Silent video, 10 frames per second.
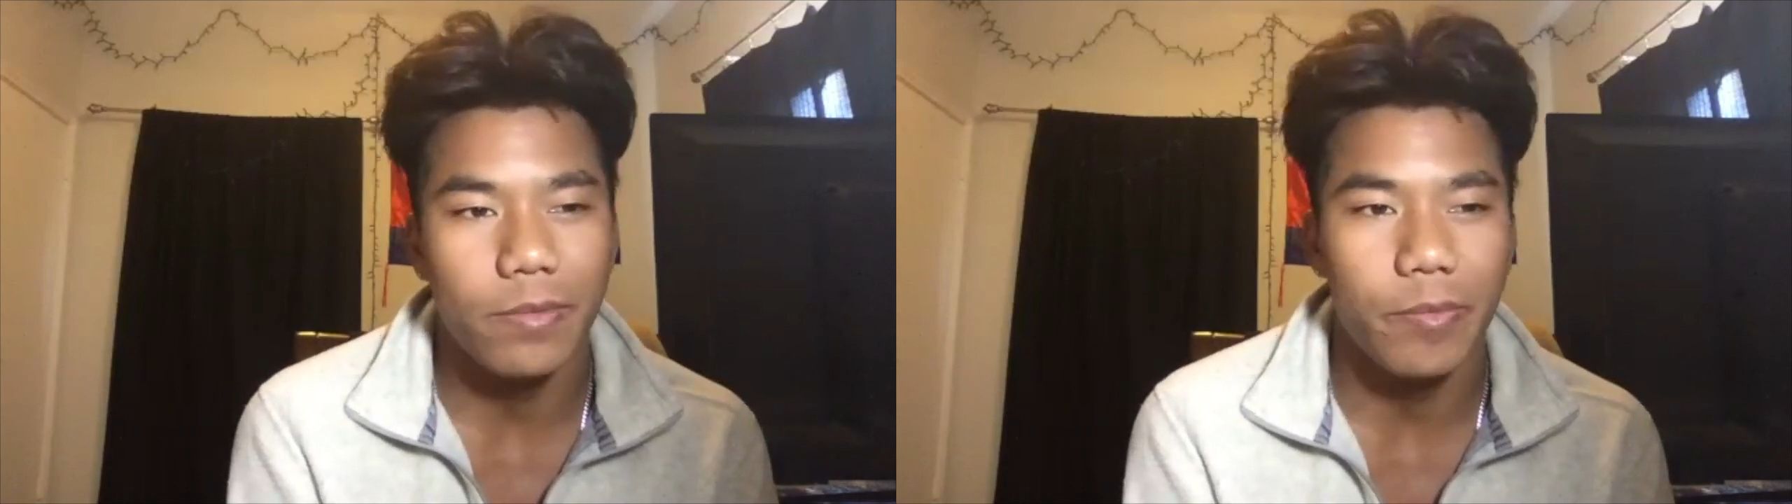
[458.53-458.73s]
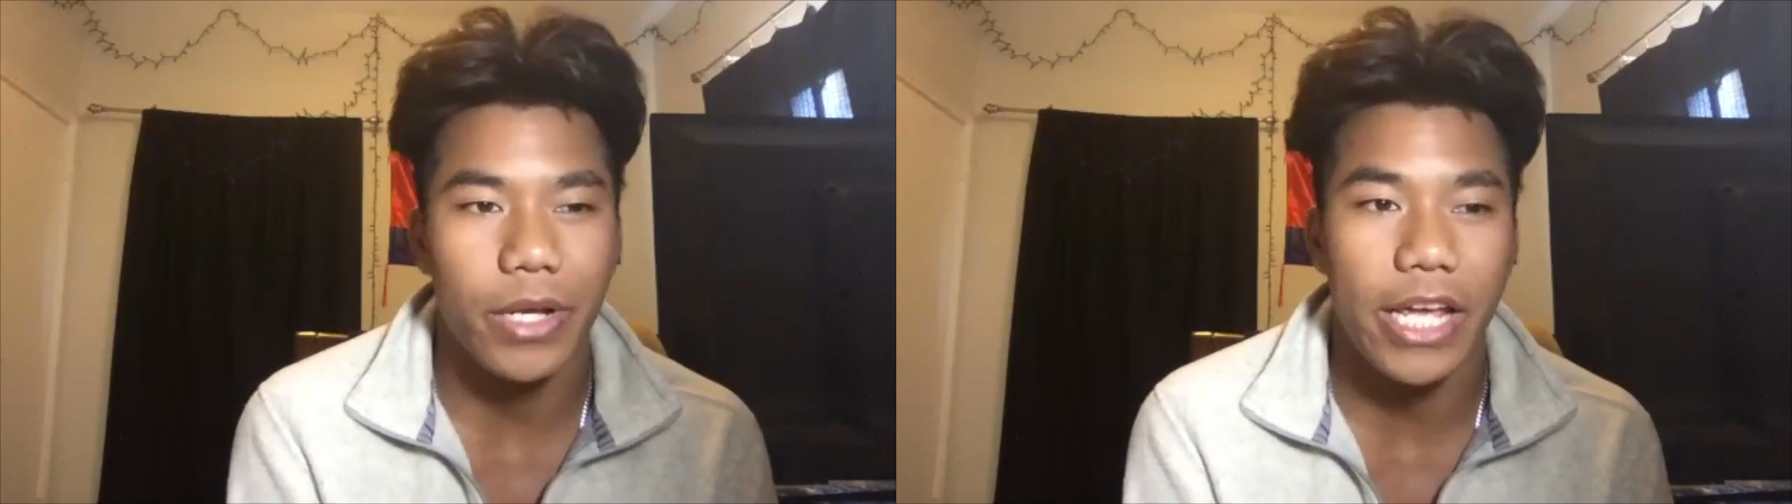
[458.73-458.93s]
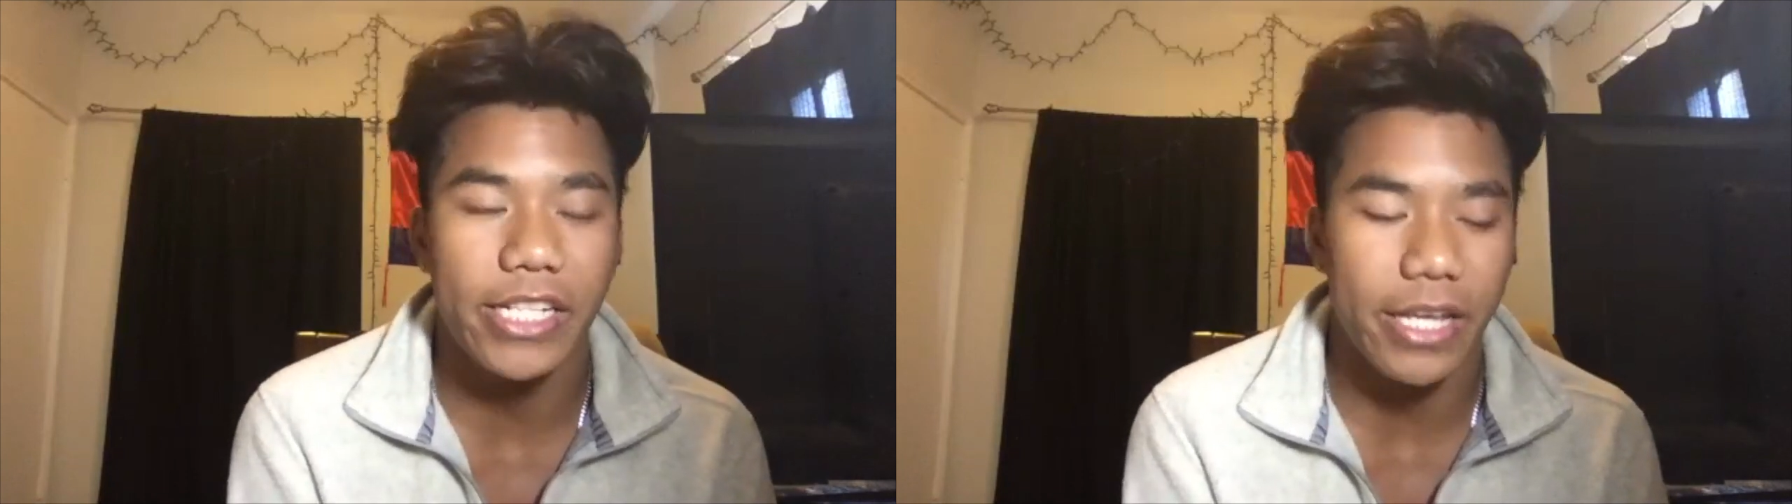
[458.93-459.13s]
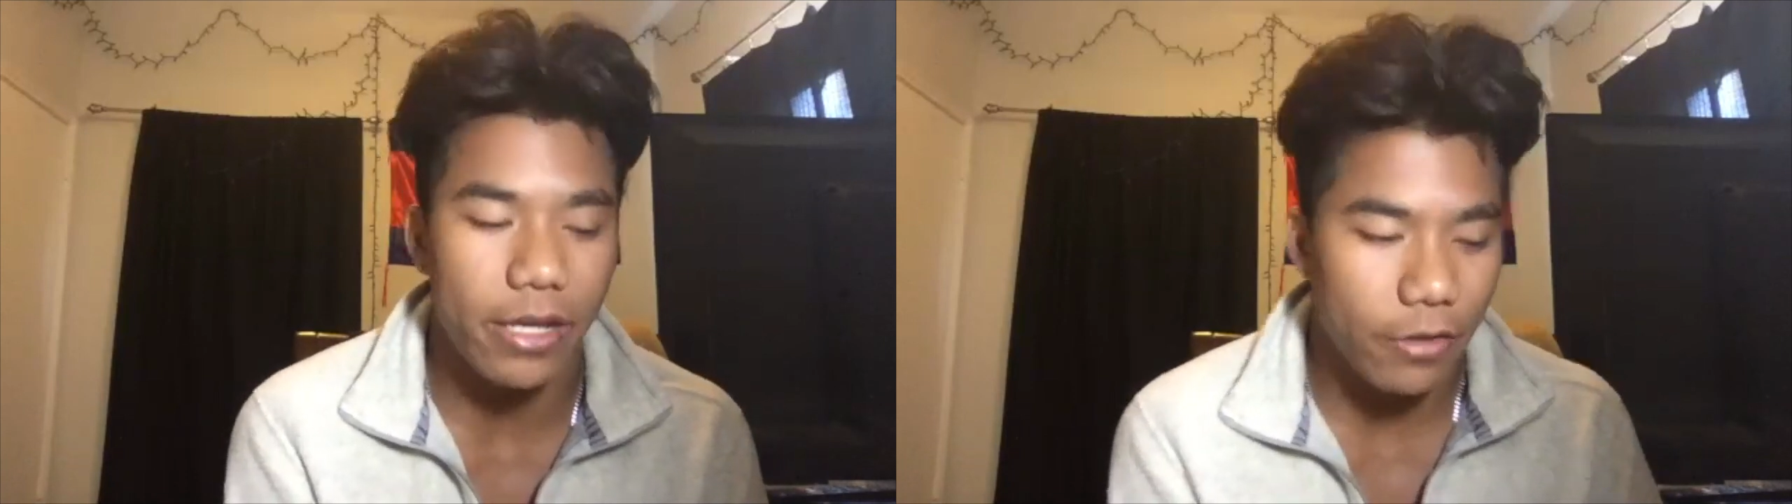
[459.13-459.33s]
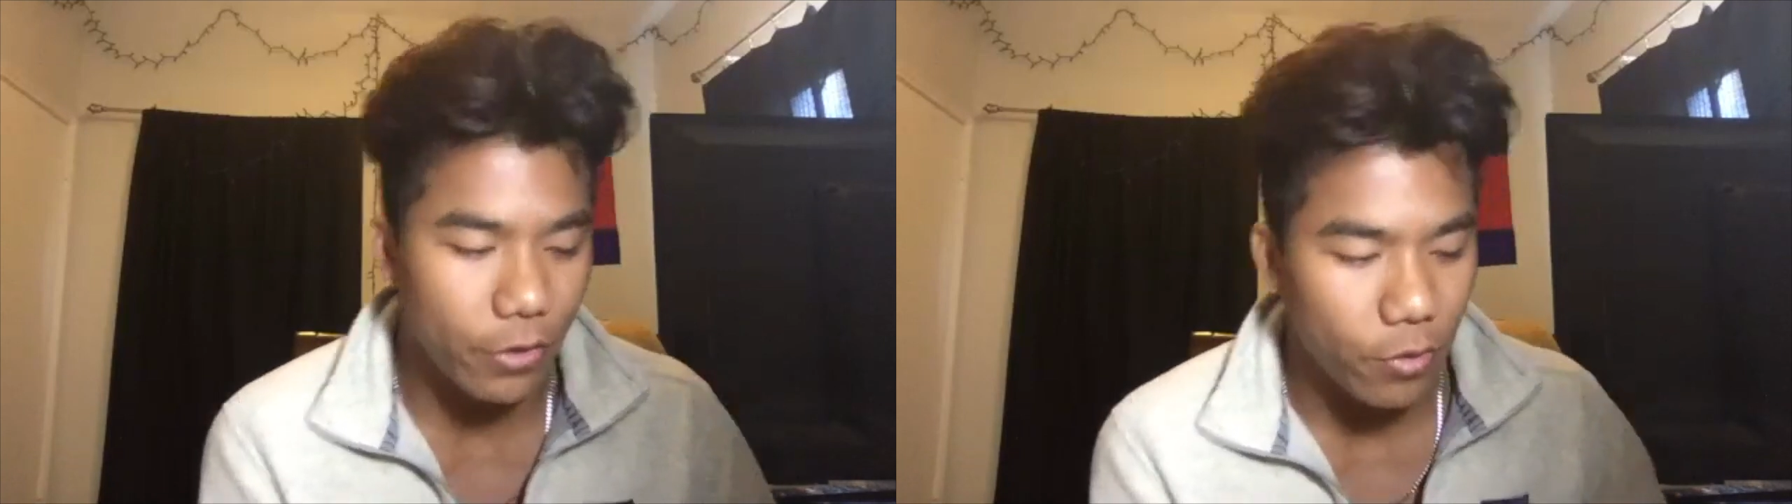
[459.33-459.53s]
But I
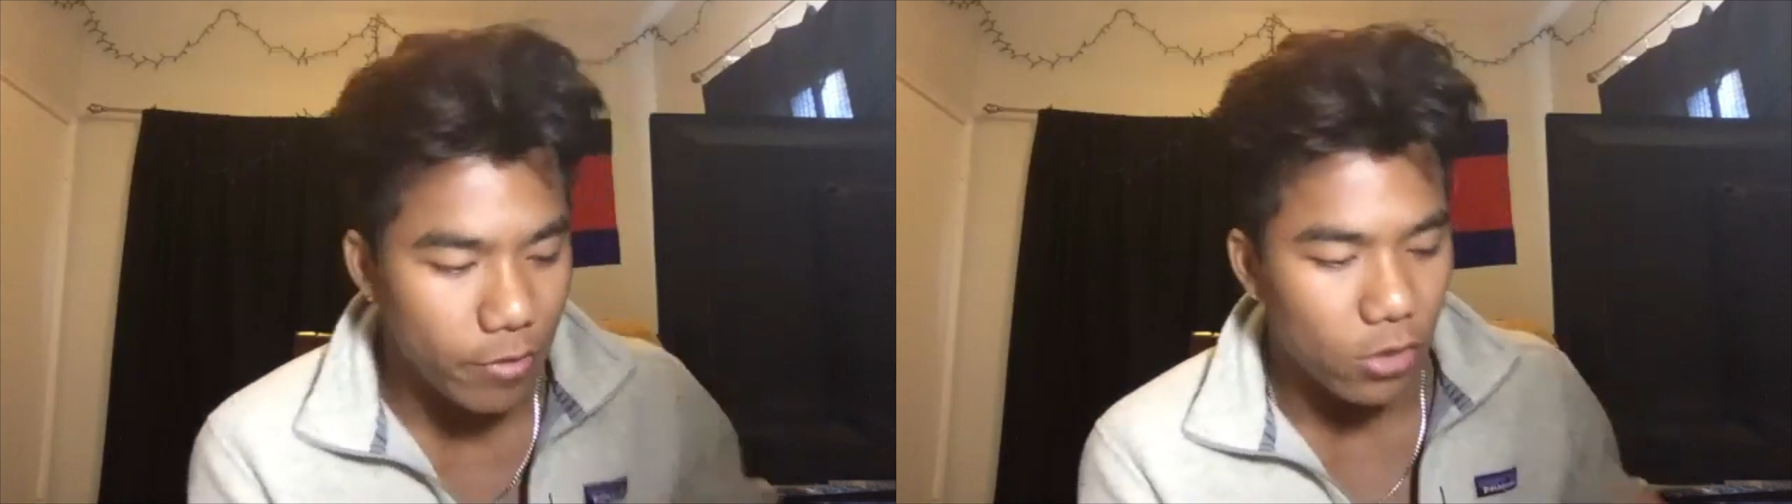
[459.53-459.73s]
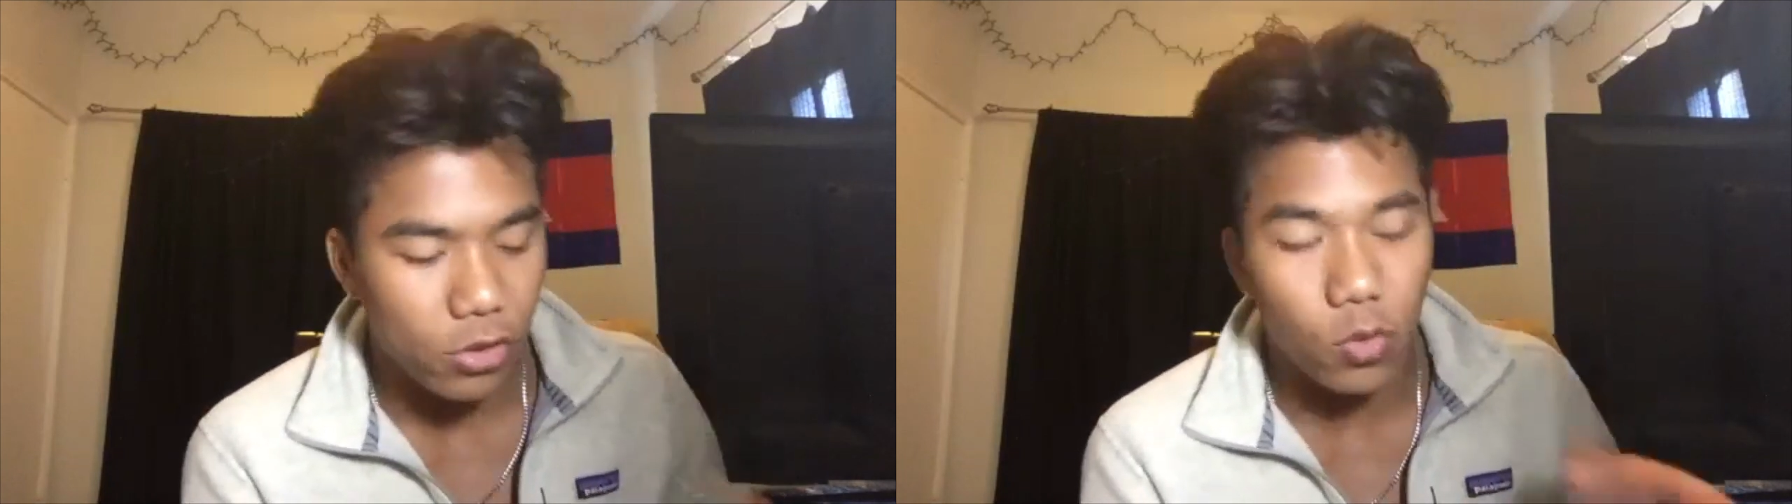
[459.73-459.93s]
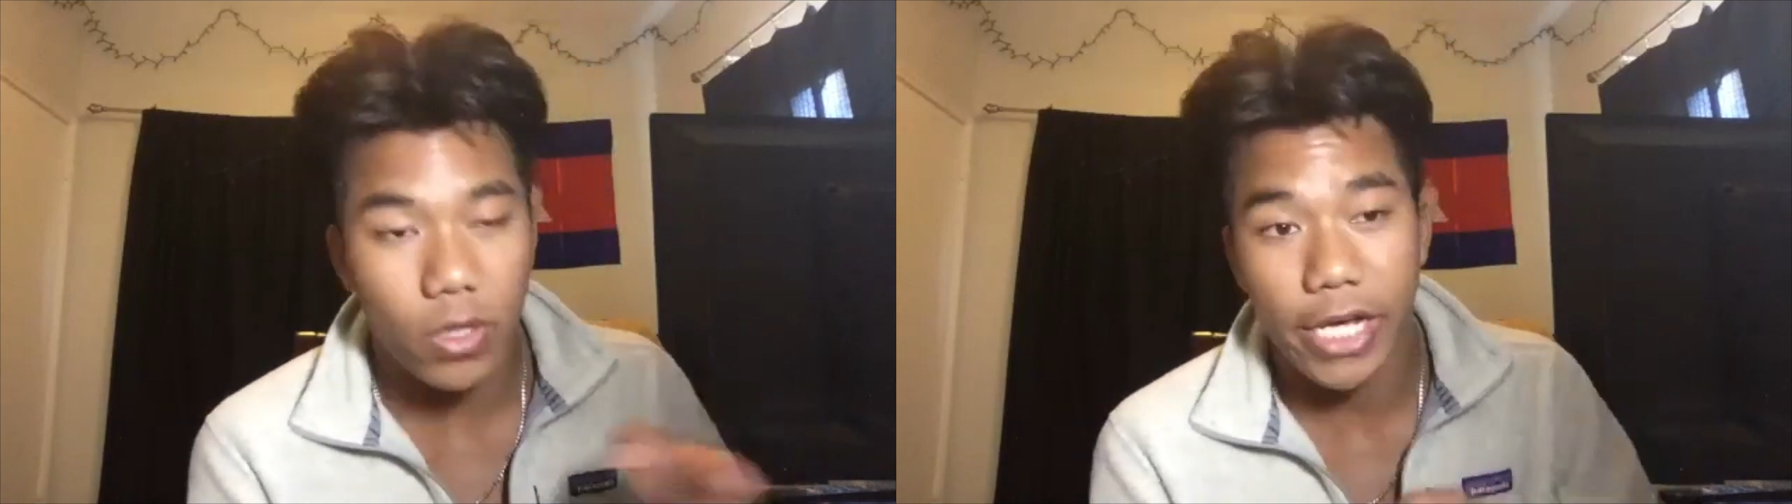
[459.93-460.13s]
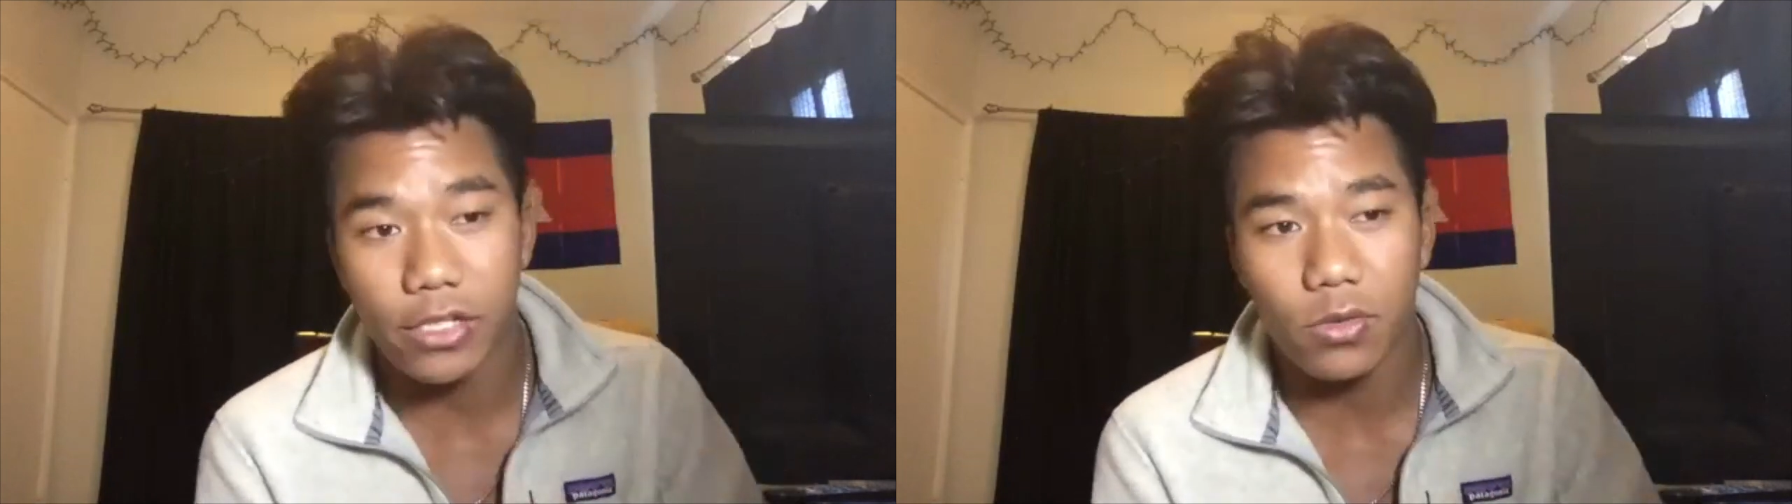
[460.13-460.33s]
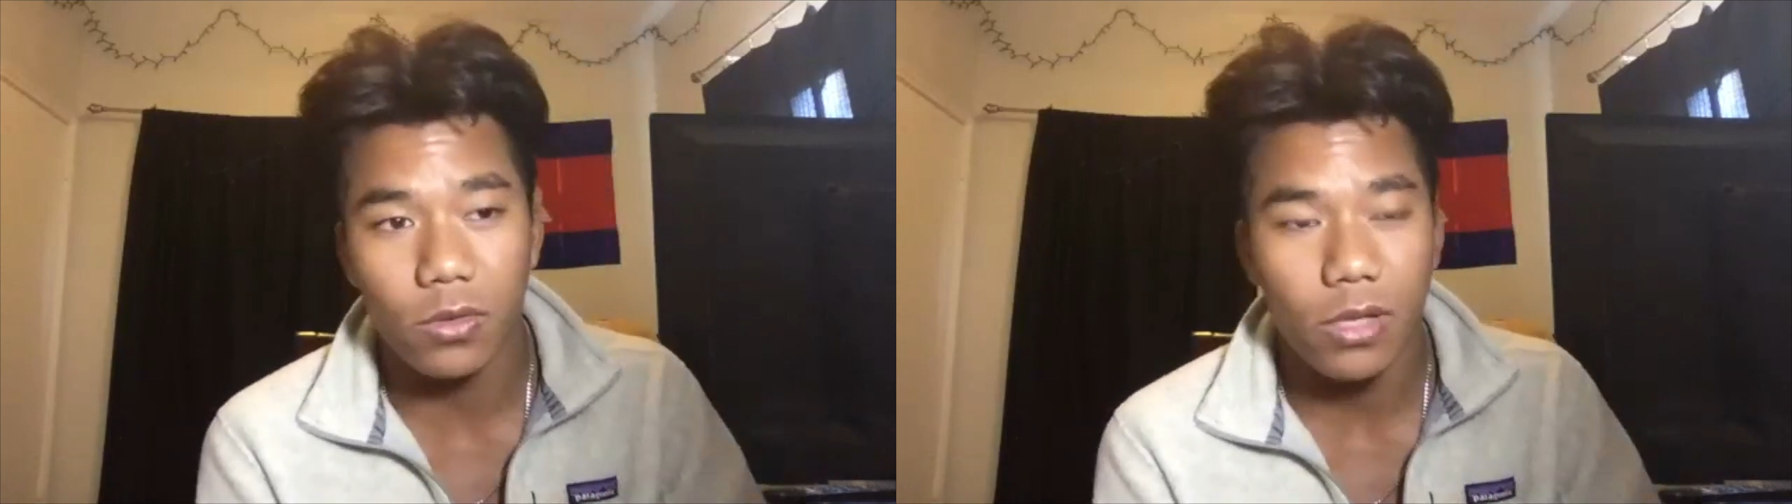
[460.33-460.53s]
did through middle school and high
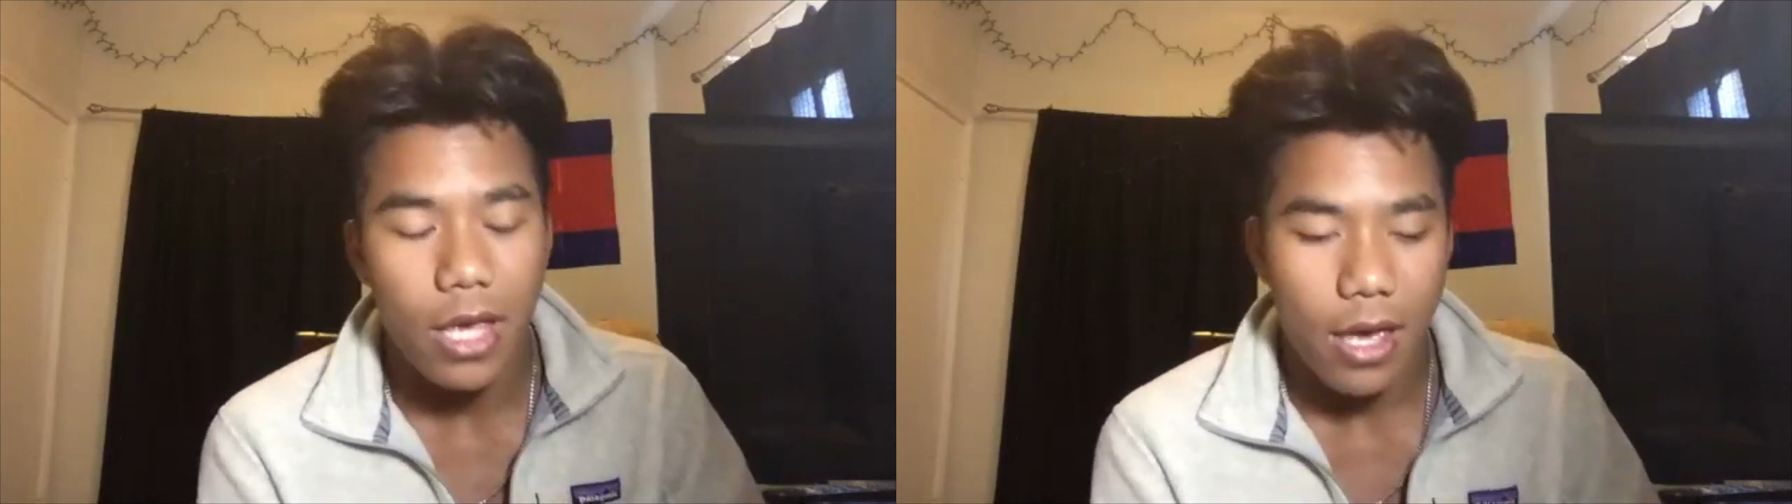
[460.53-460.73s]
school.